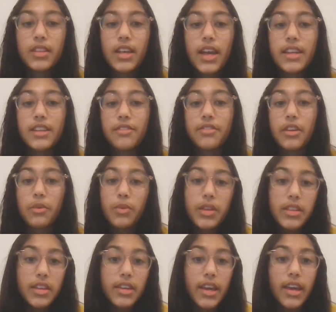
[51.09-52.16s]
And if they
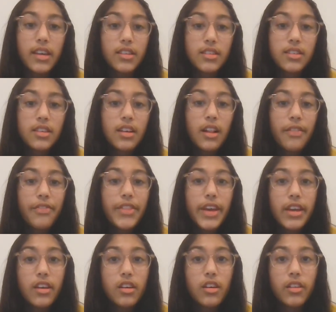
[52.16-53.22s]
win the case, they
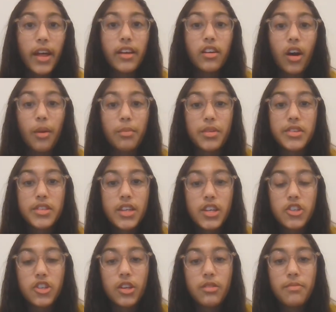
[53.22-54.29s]
can collect
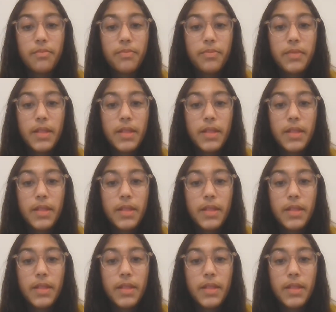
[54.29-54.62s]
compensation.